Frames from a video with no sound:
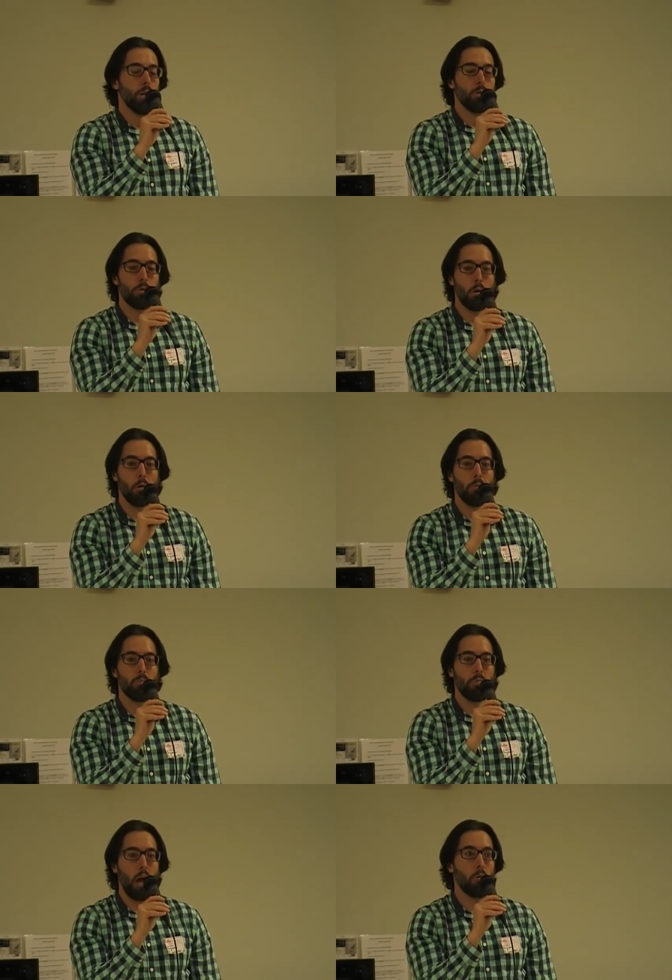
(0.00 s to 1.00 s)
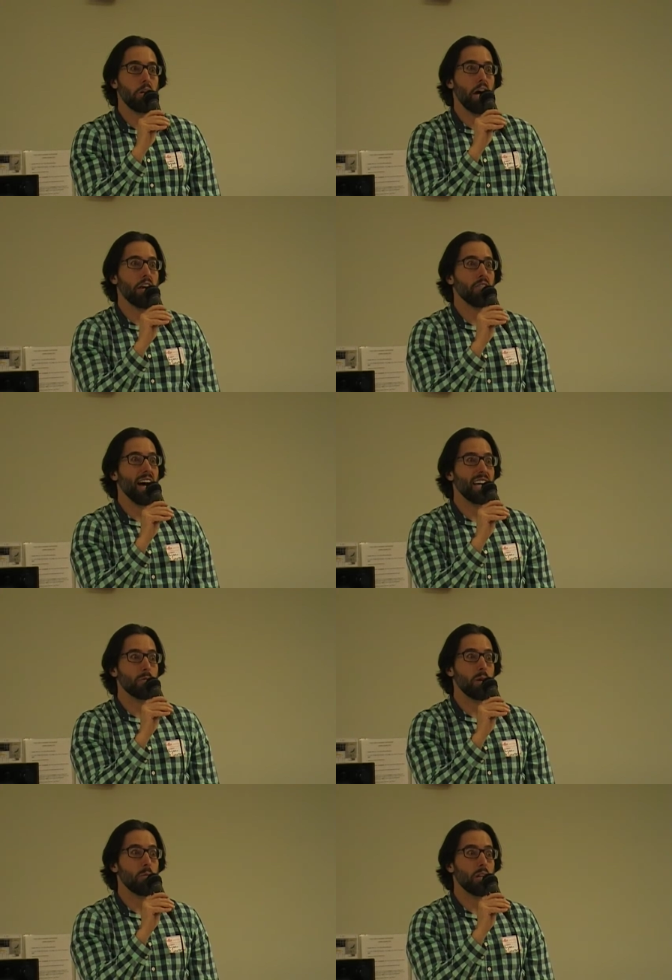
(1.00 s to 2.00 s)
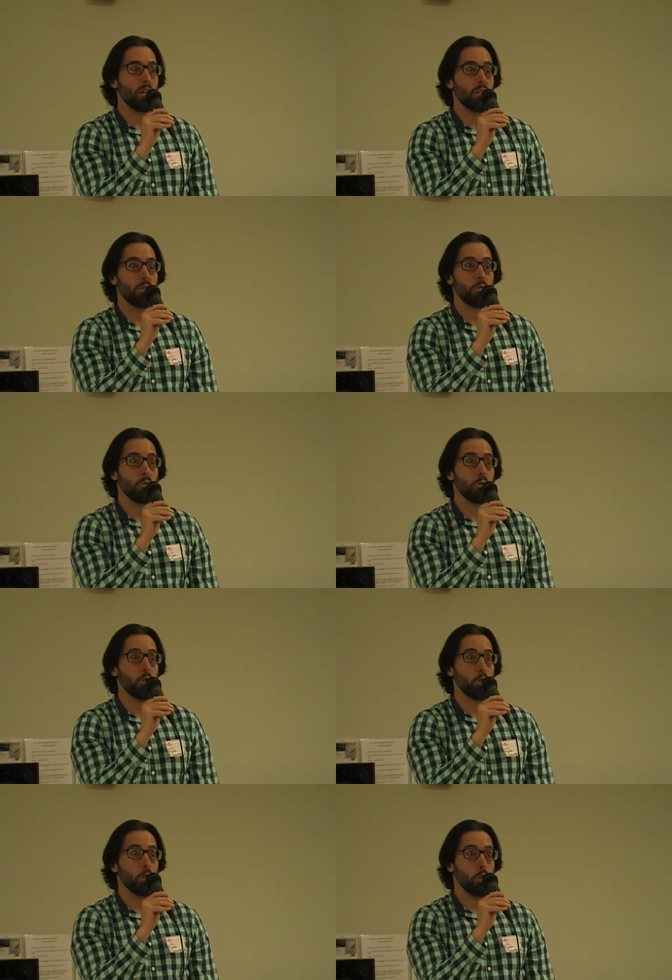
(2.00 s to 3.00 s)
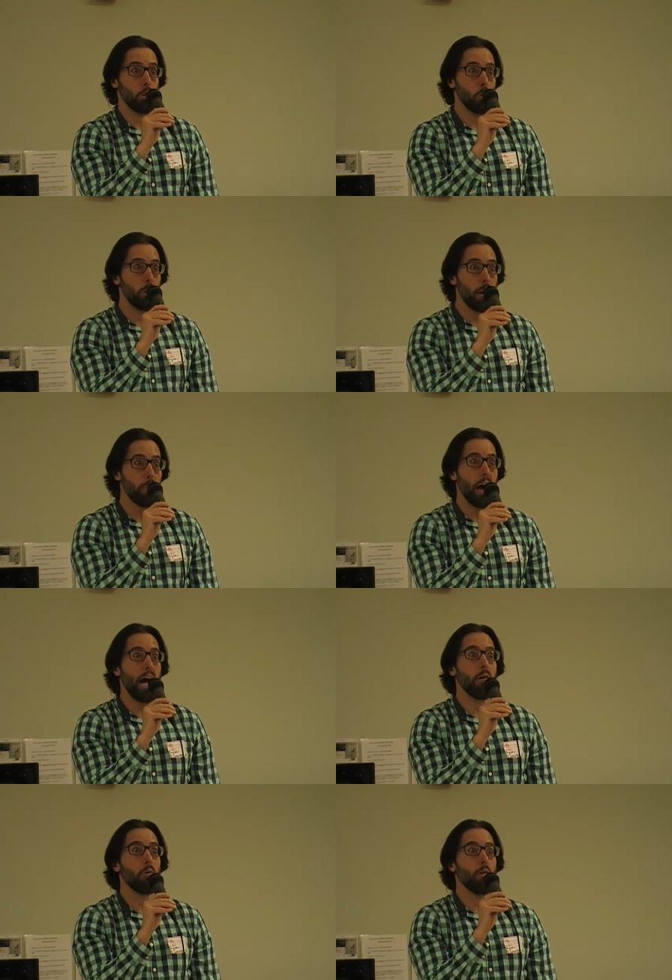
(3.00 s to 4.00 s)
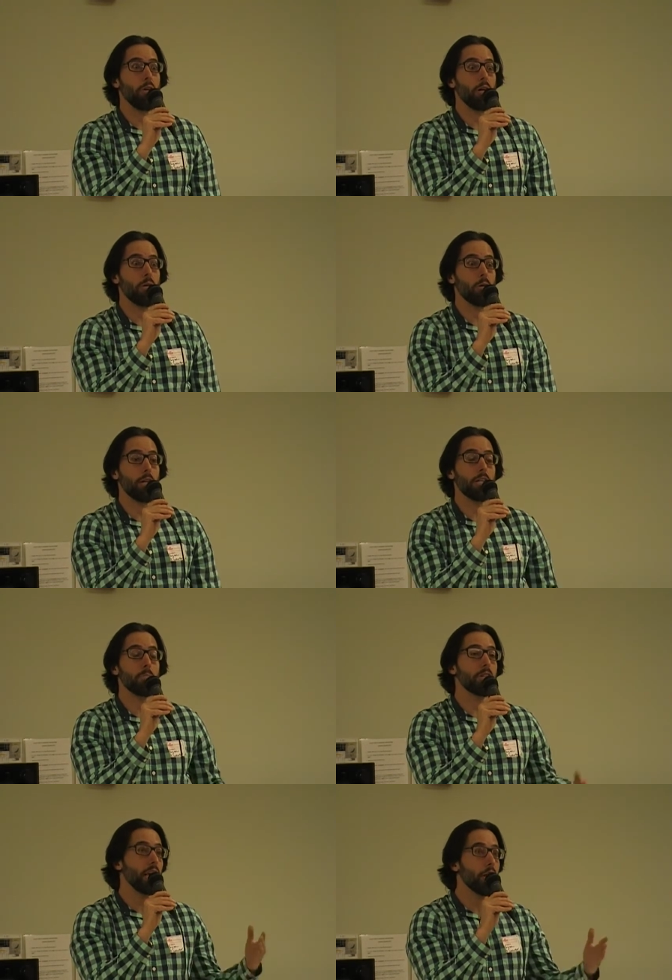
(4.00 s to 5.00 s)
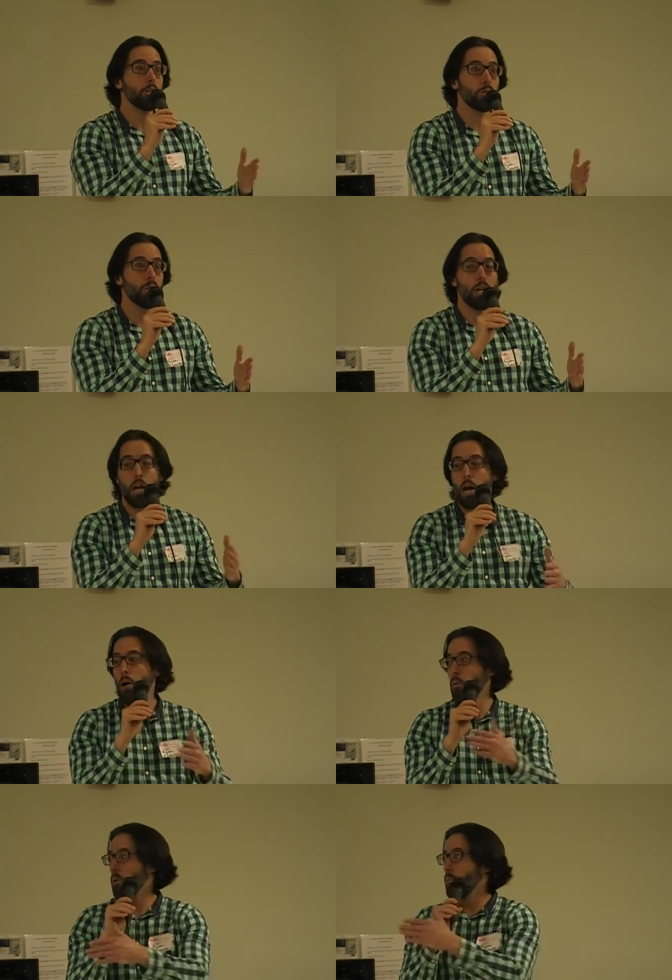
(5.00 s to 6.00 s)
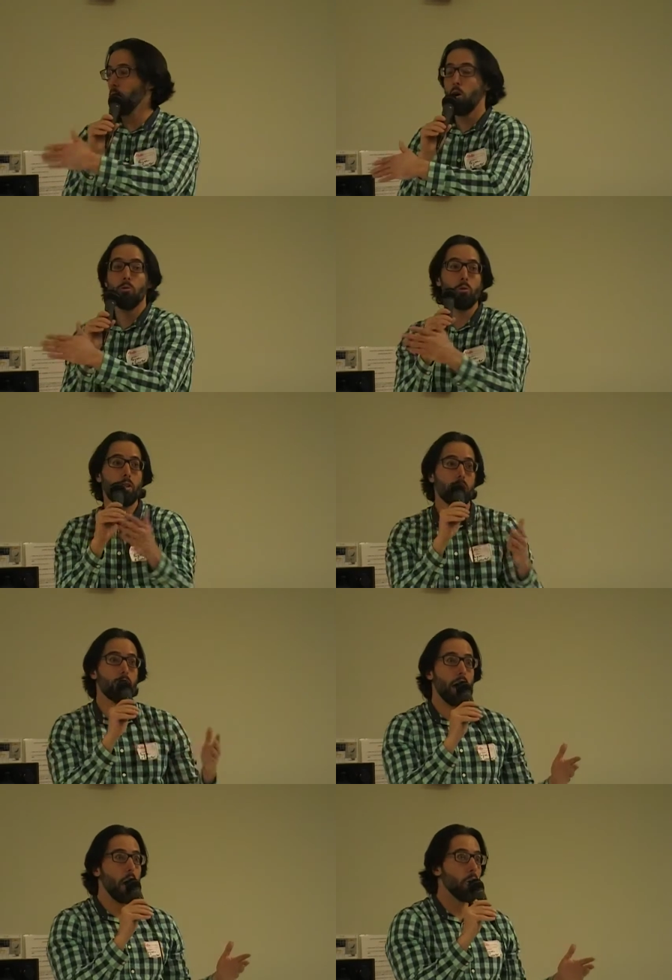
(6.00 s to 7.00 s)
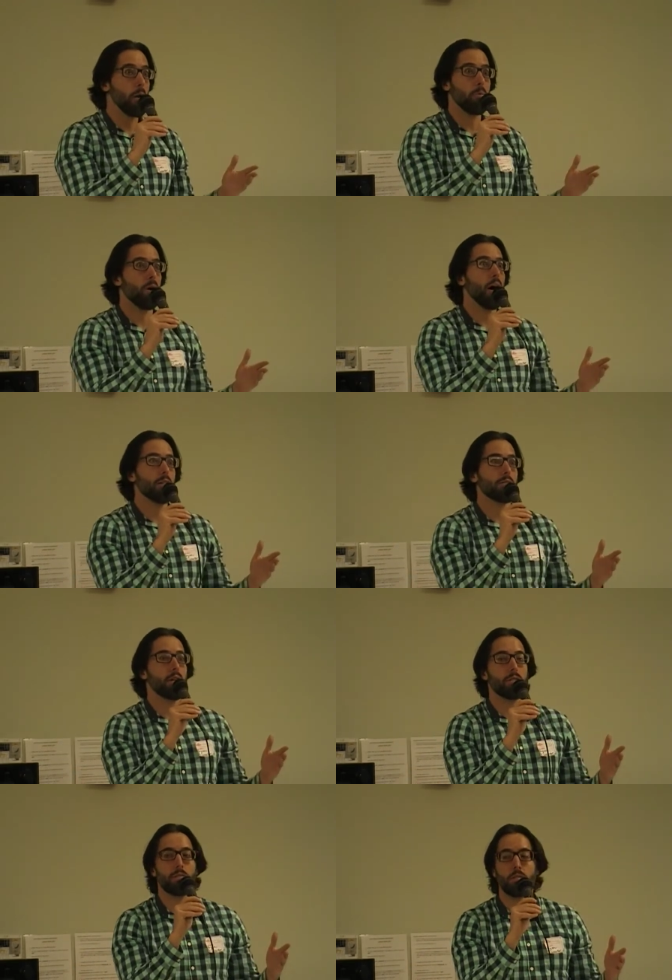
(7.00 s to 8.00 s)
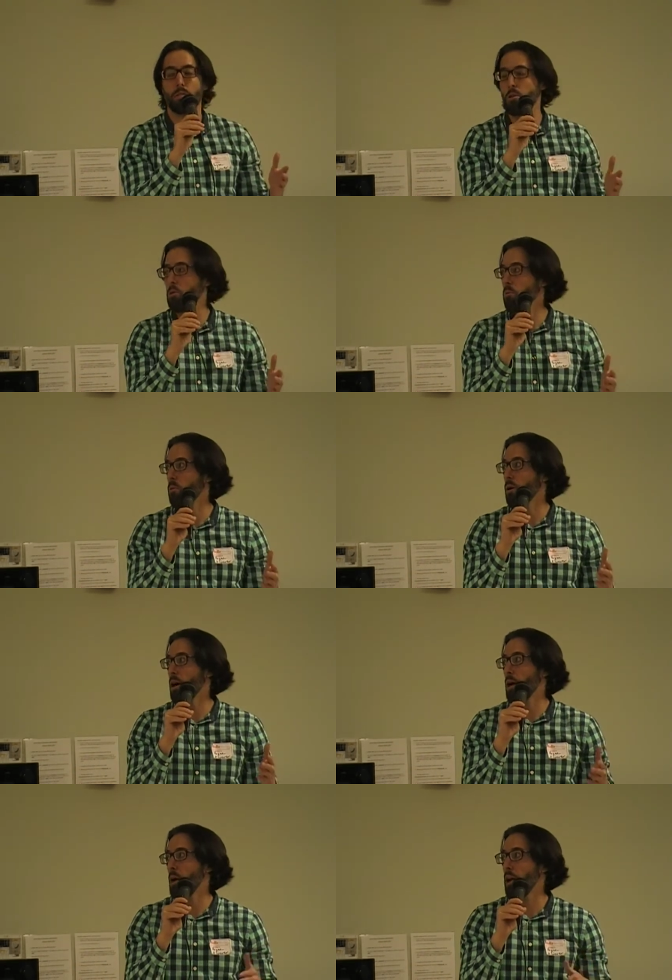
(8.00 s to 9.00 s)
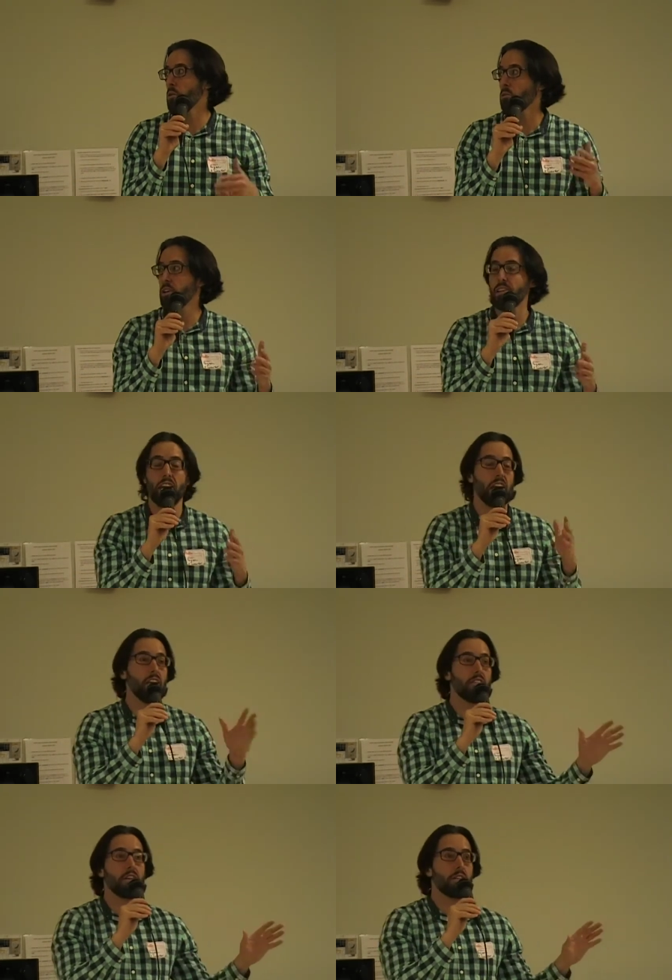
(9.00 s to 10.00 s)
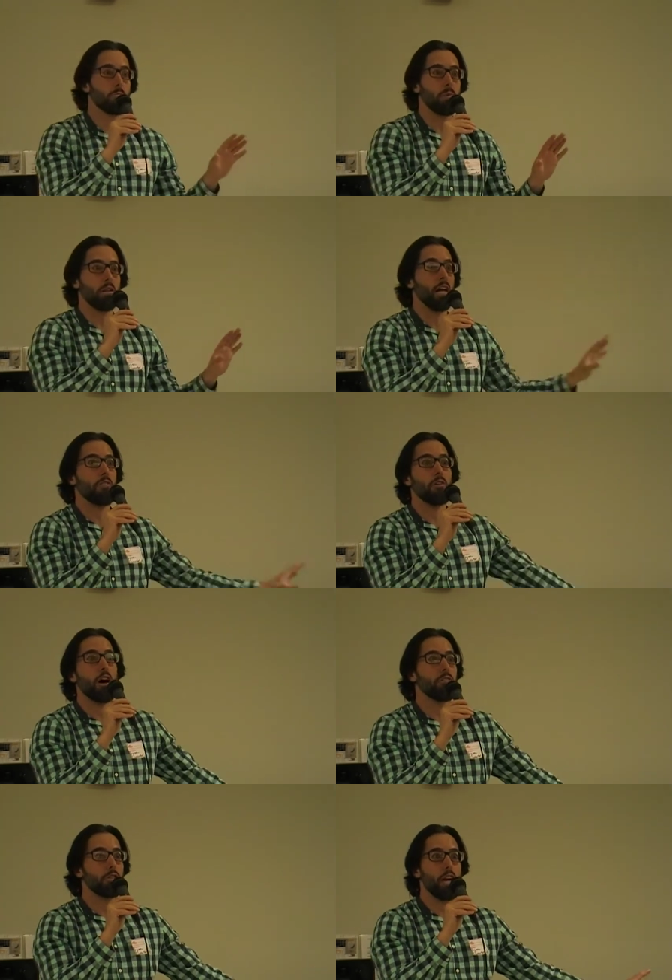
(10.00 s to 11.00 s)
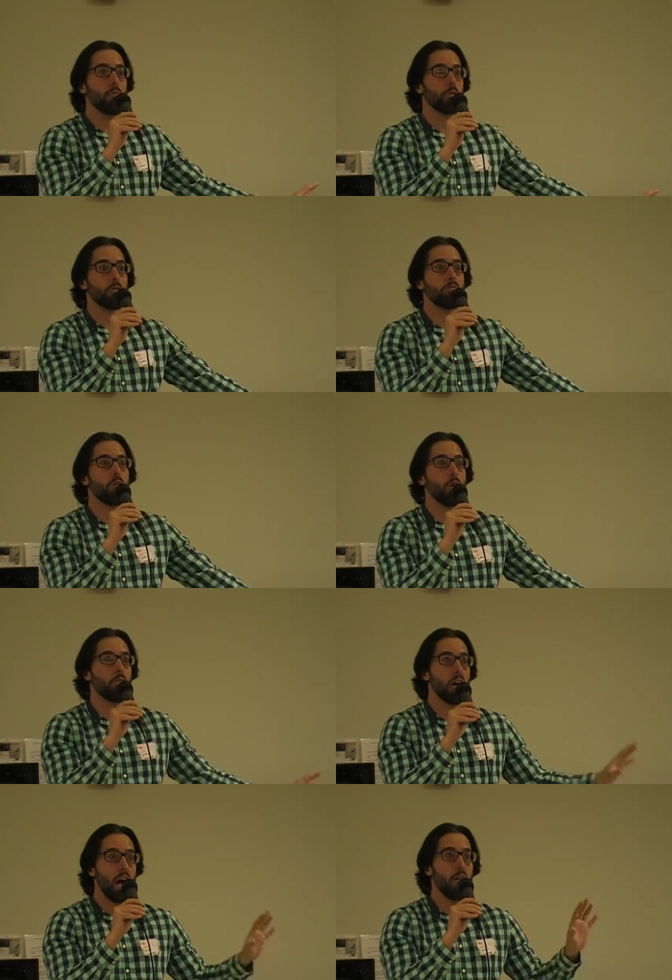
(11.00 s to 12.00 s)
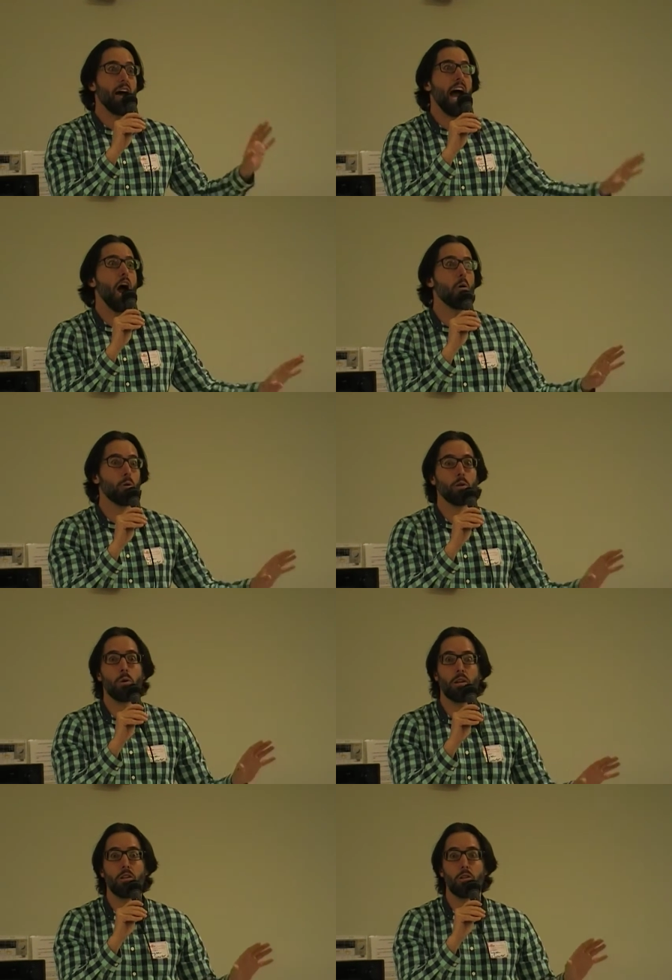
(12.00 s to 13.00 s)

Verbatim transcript: So I would not advise people to, to, to, to shoot them. I, the, it is potential, but when we go through this flyway process, you know, I don't think that anything has been left off the table so far of how we're going to